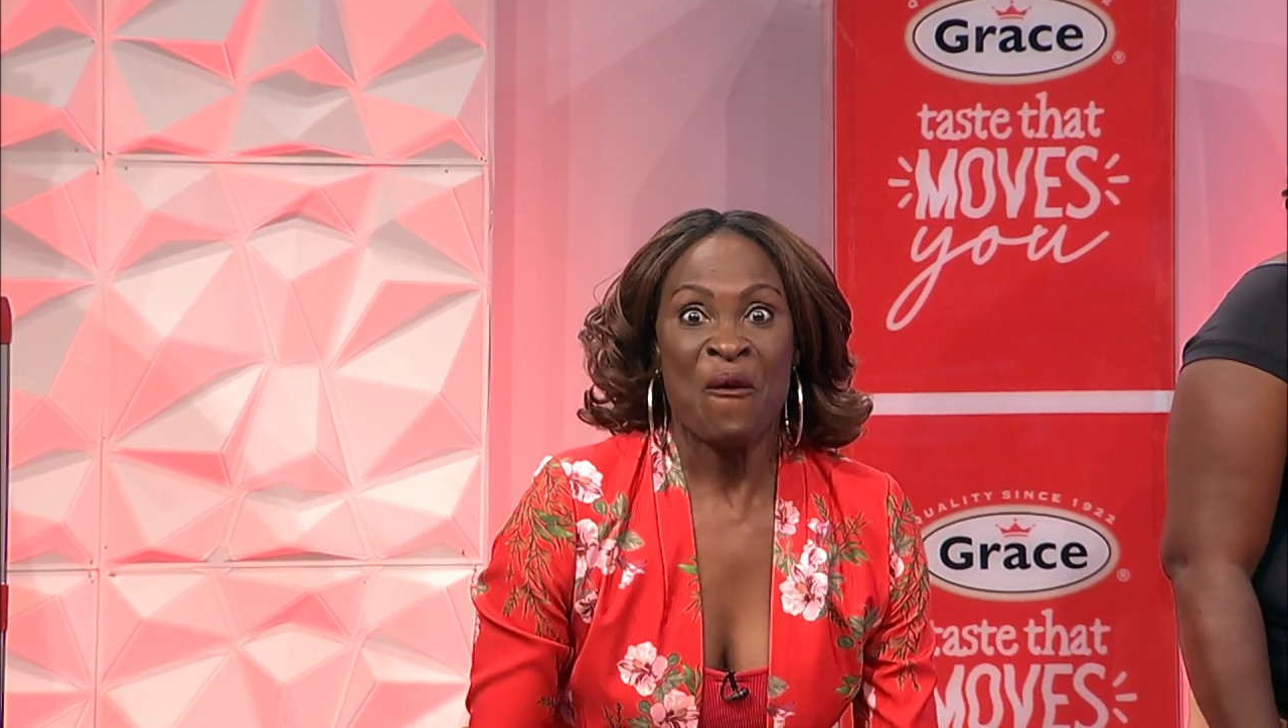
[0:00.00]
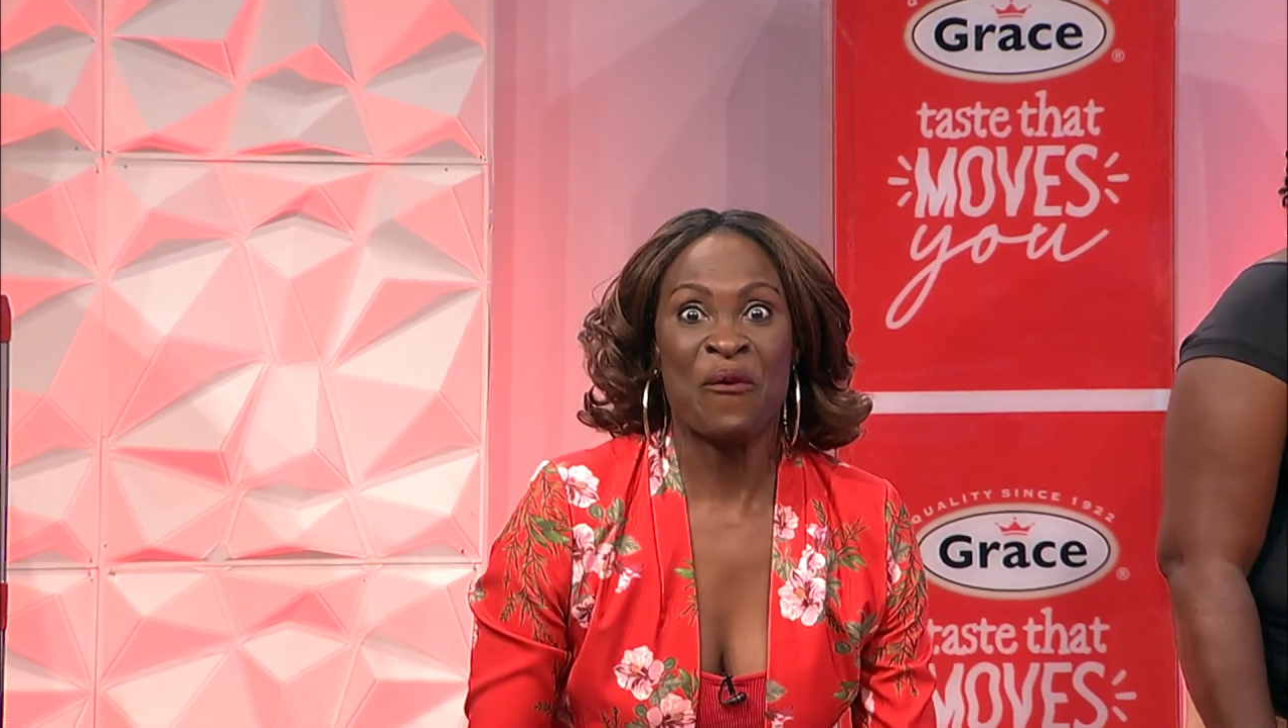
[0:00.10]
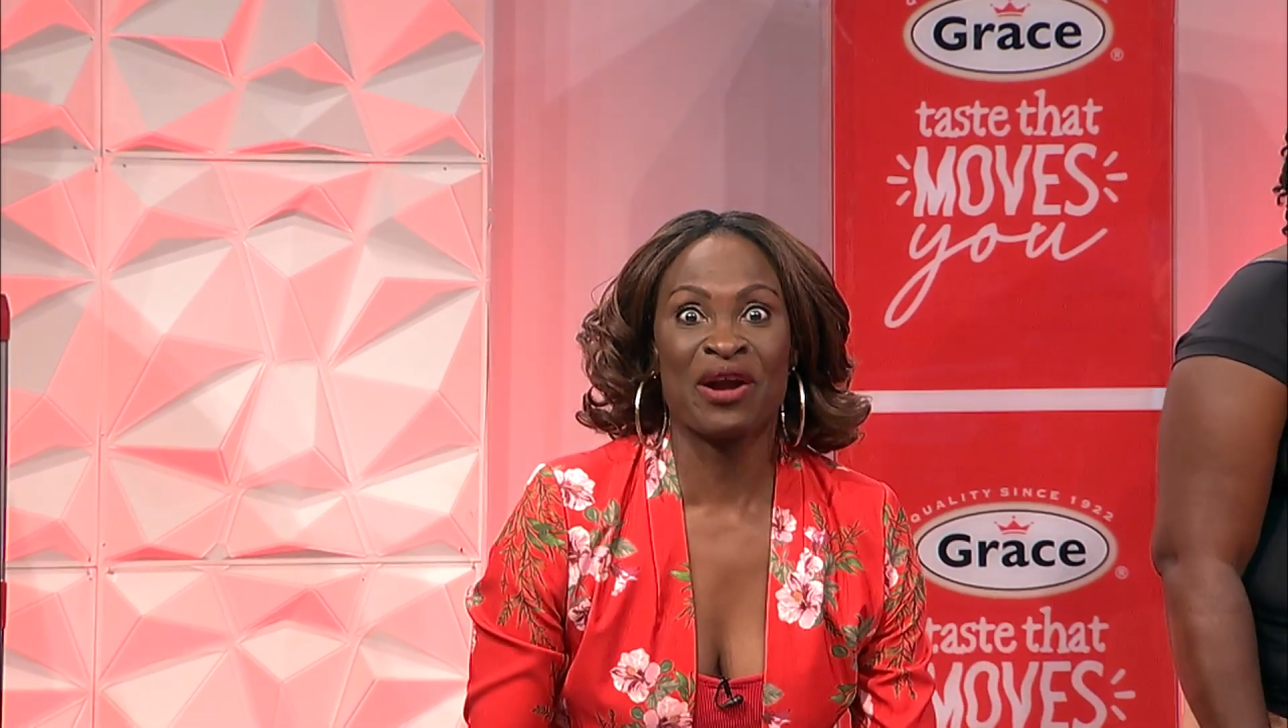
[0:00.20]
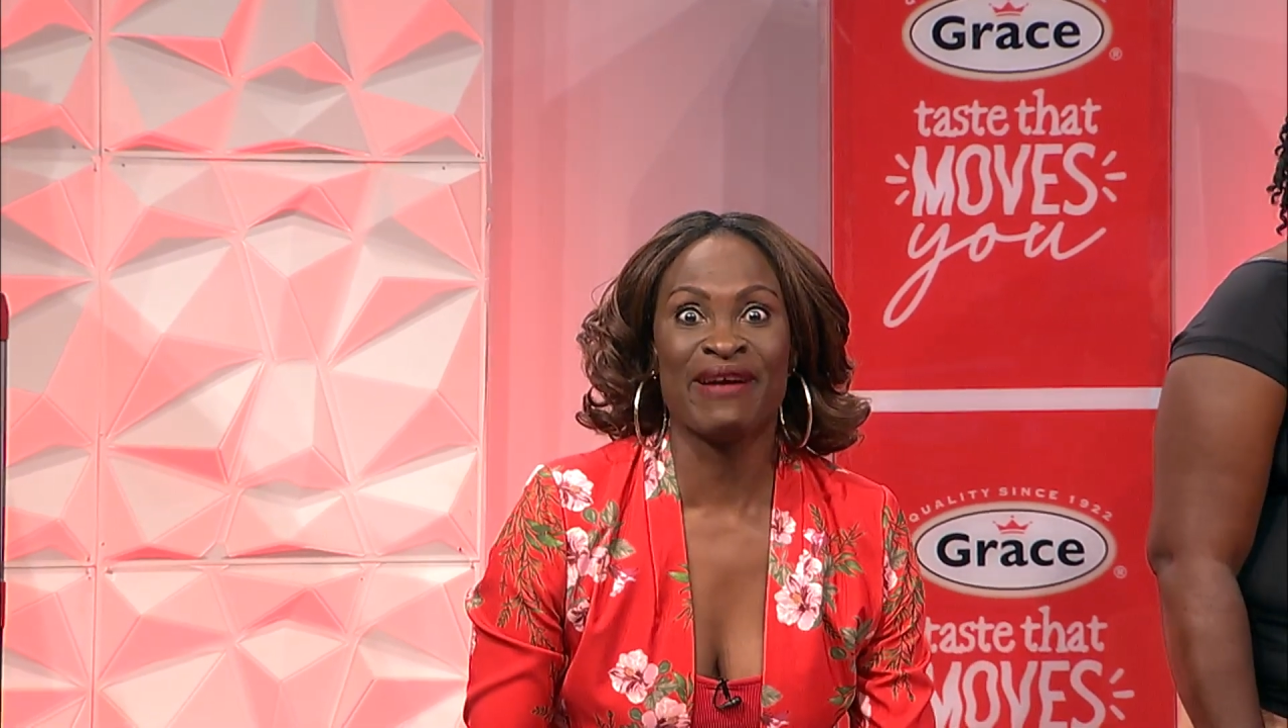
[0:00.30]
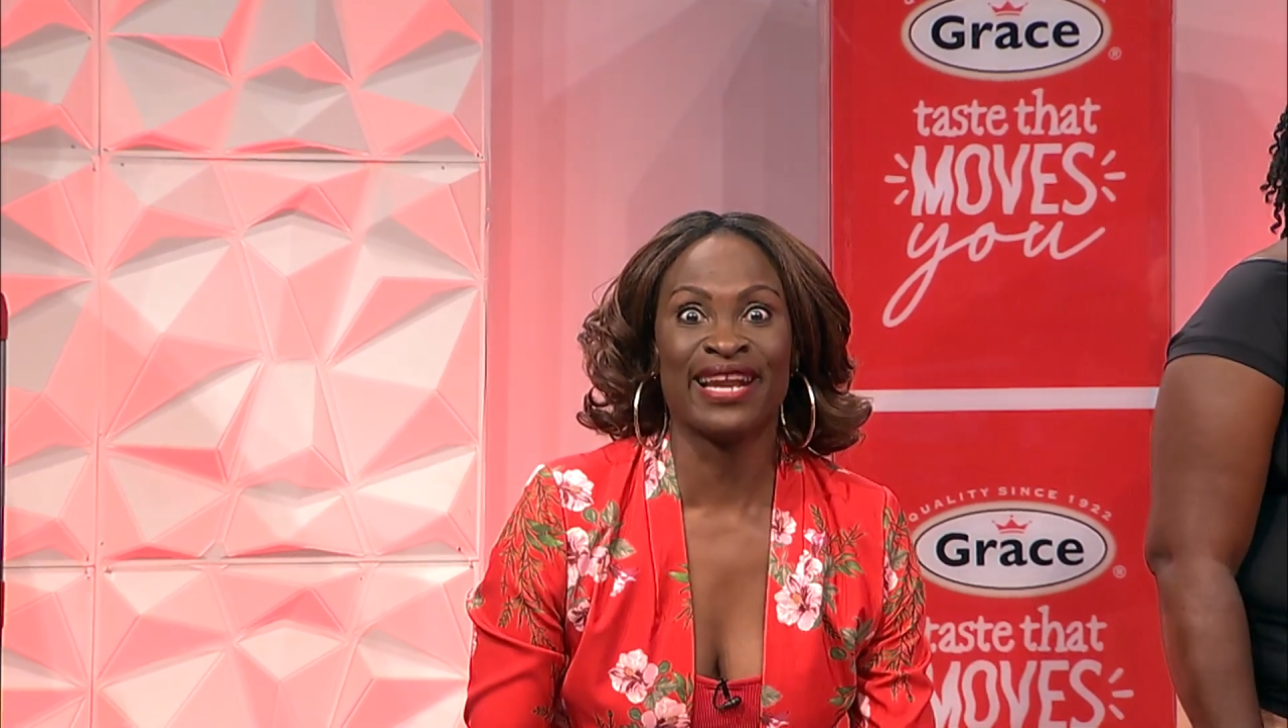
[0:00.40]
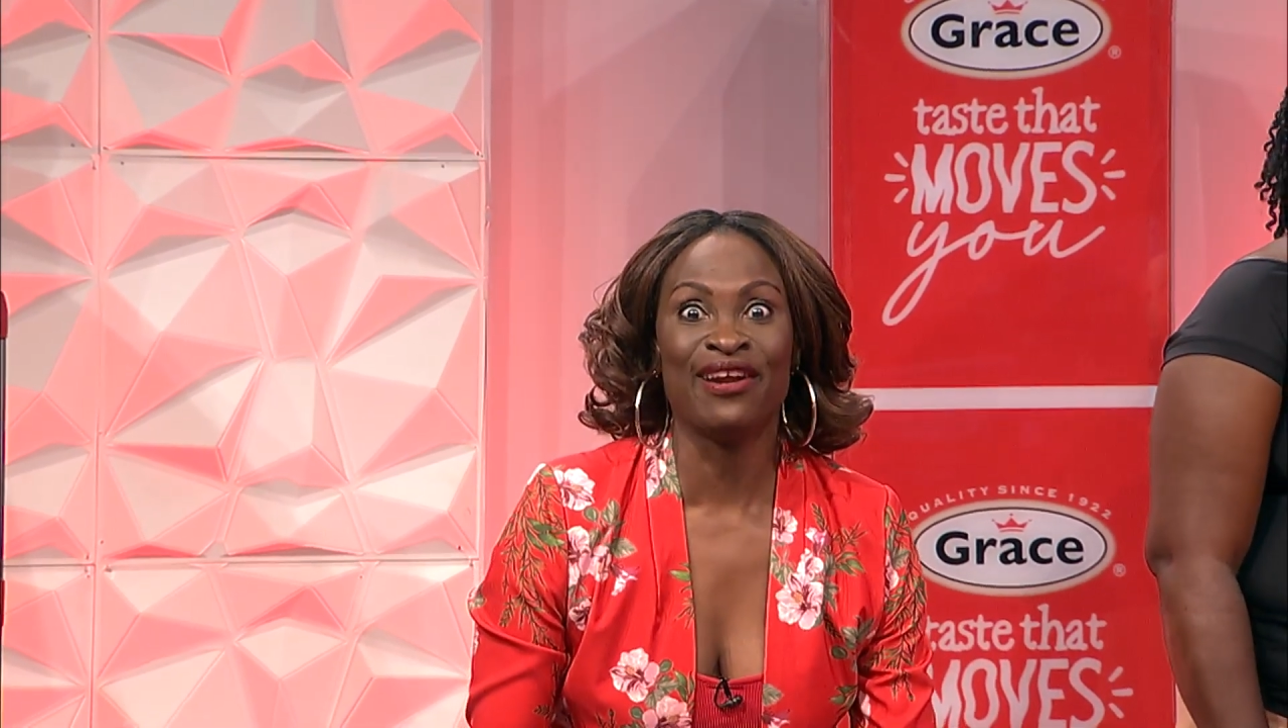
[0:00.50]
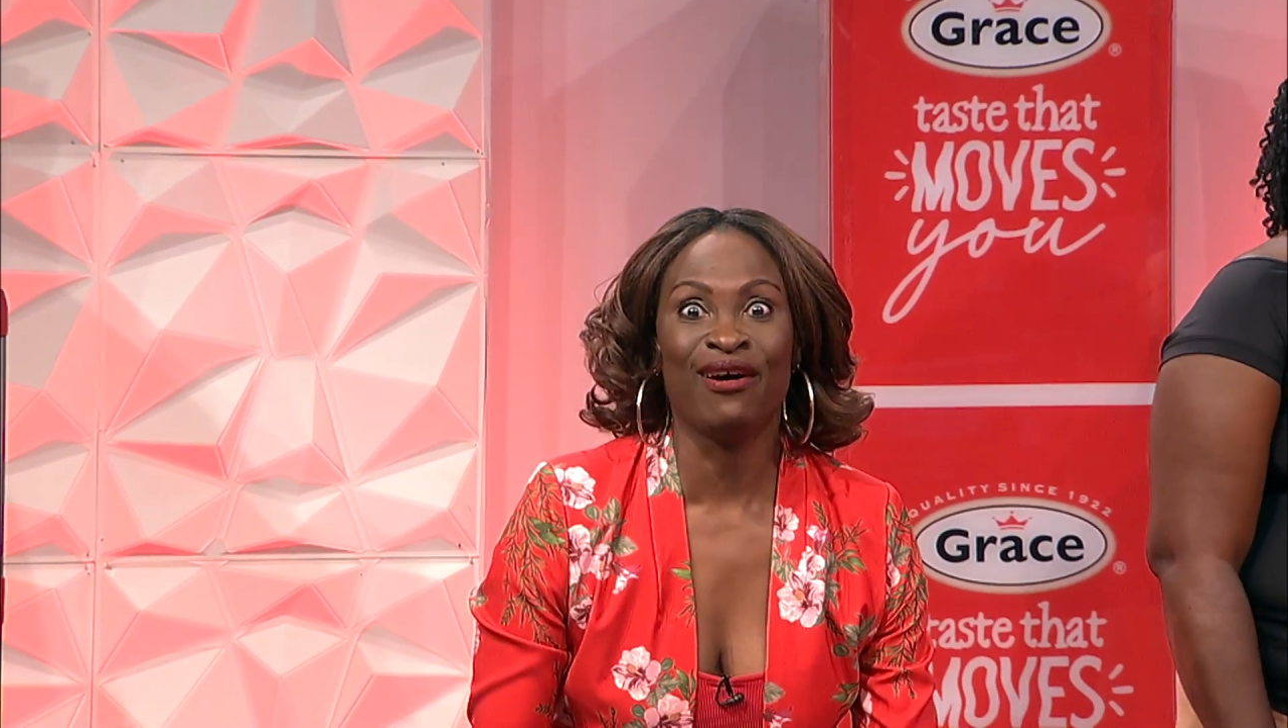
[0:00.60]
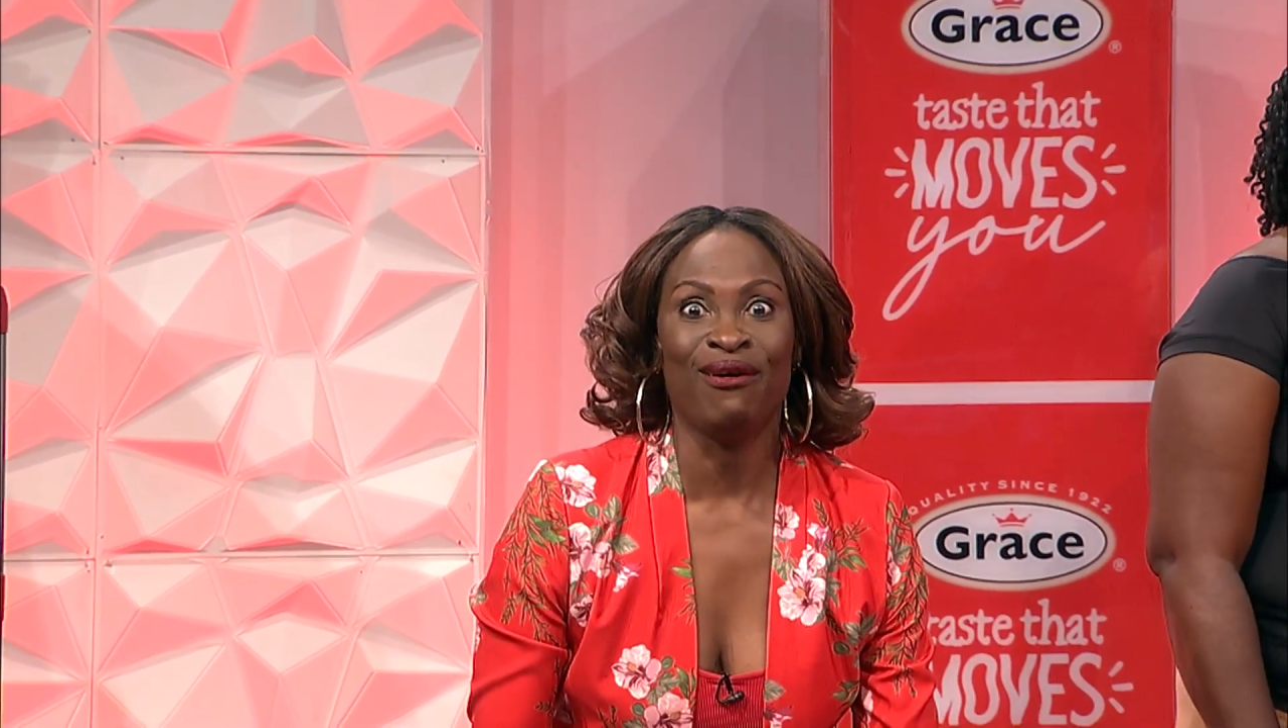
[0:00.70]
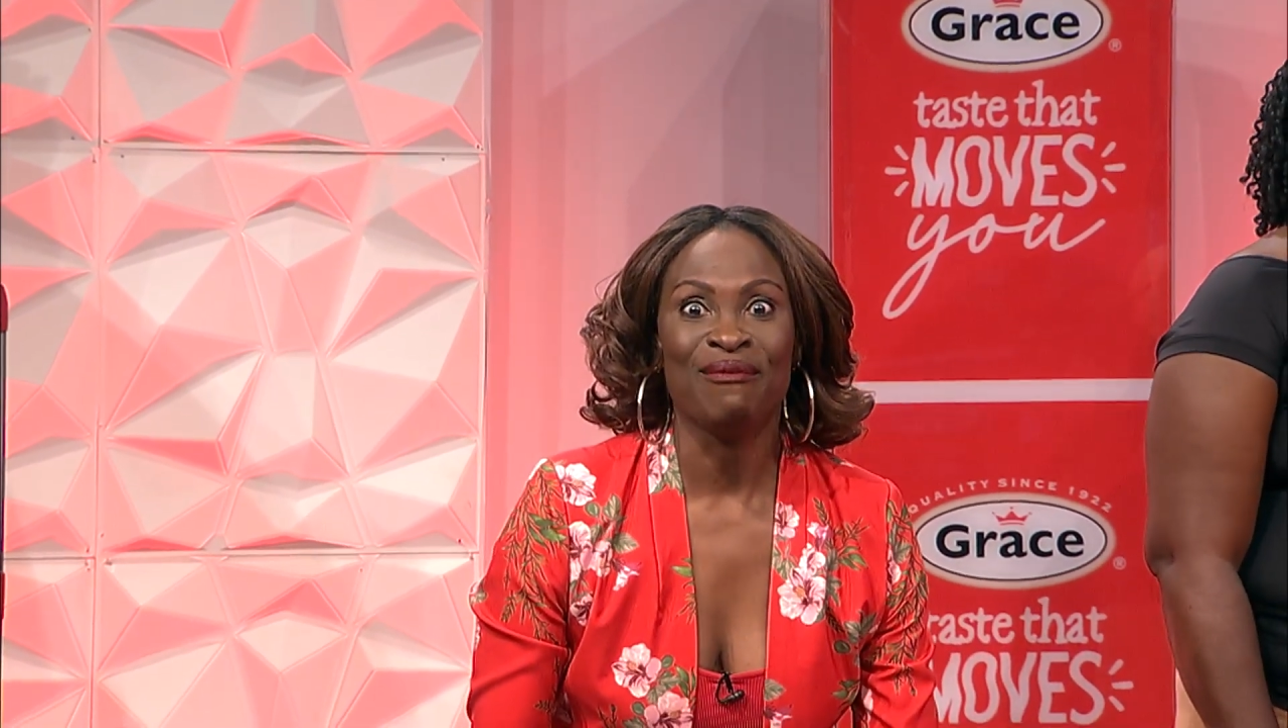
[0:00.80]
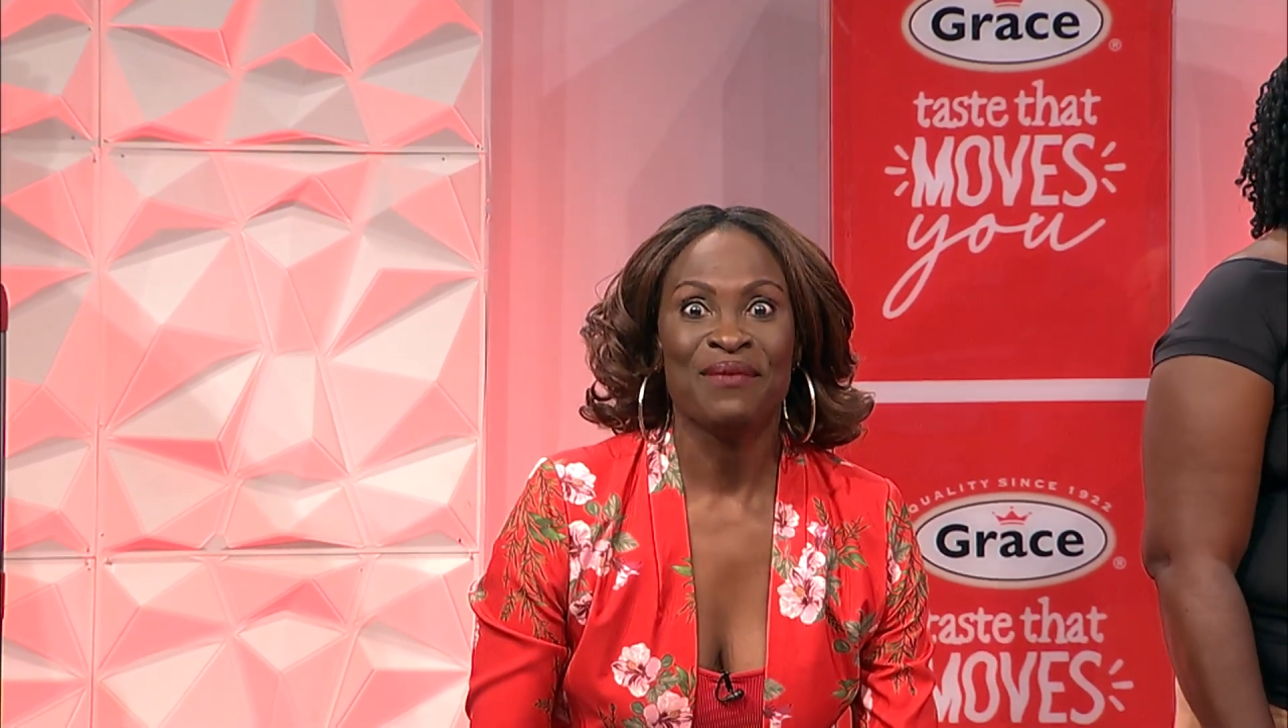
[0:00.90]
We're ready
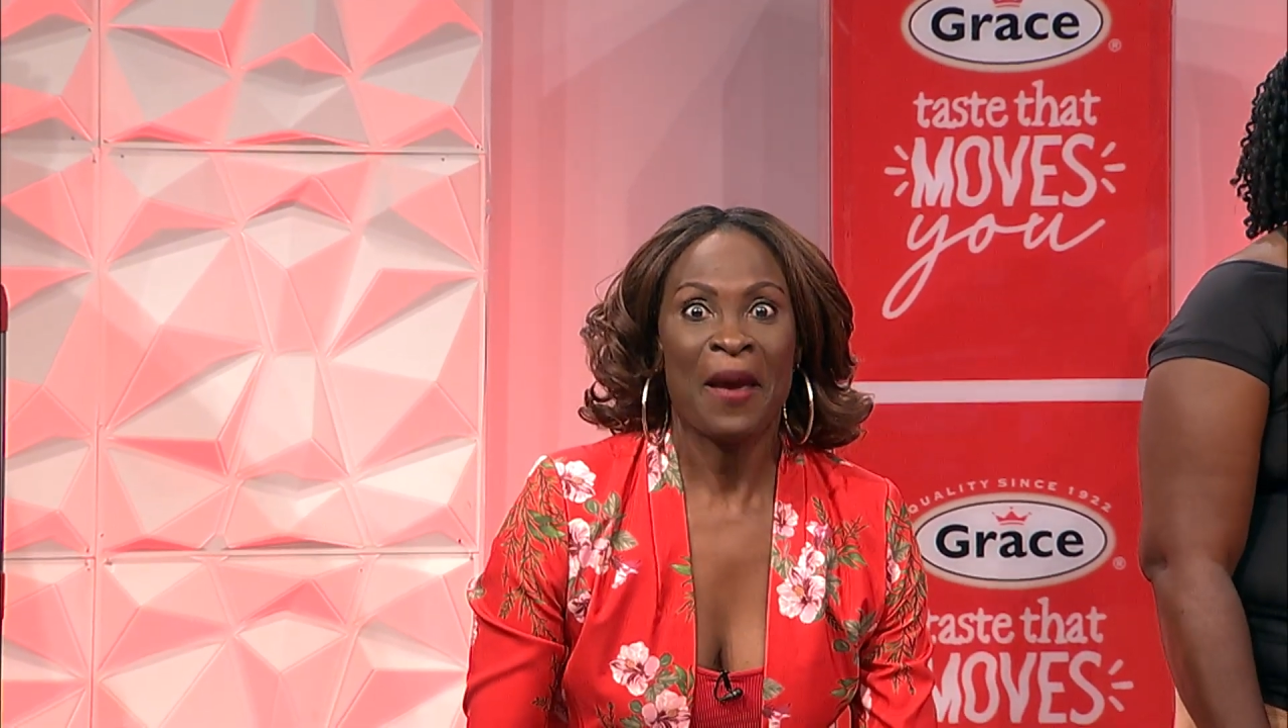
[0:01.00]
though,